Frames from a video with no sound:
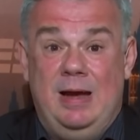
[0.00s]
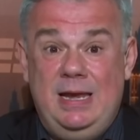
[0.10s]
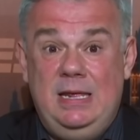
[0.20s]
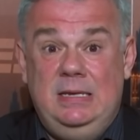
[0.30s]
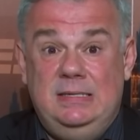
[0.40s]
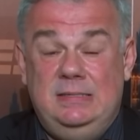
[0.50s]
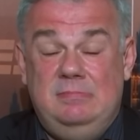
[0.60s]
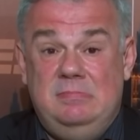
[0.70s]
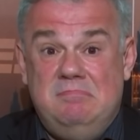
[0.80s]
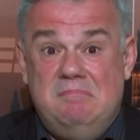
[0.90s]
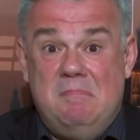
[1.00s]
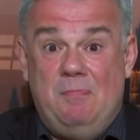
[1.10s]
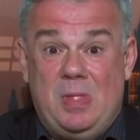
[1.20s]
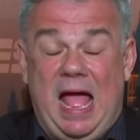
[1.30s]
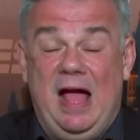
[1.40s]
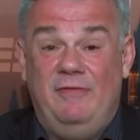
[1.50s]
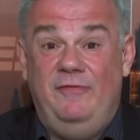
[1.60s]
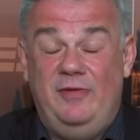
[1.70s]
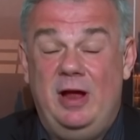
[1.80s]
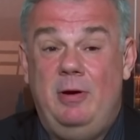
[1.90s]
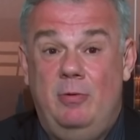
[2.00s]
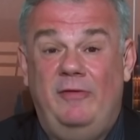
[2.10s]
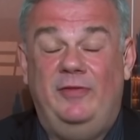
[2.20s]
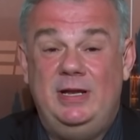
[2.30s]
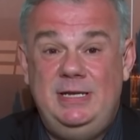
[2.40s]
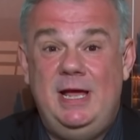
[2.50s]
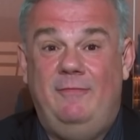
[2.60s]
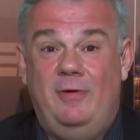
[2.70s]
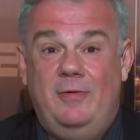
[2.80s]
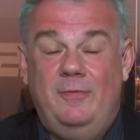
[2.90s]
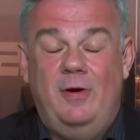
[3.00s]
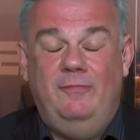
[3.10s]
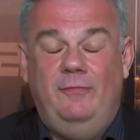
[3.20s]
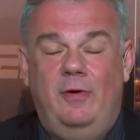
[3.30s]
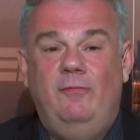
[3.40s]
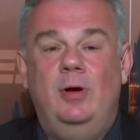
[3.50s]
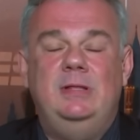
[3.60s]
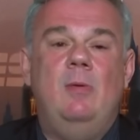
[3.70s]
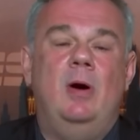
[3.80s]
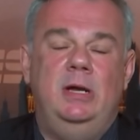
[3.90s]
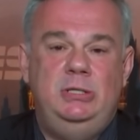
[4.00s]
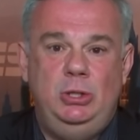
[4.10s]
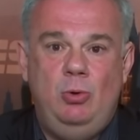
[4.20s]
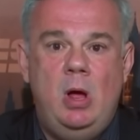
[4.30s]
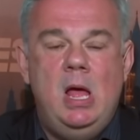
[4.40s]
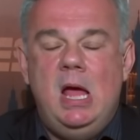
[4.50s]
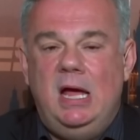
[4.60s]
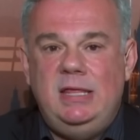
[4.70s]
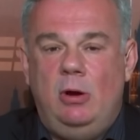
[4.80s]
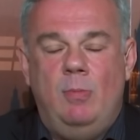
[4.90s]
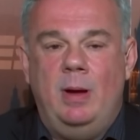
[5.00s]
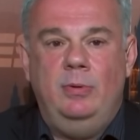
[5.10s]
already have a very rough idea of what they want to do. I think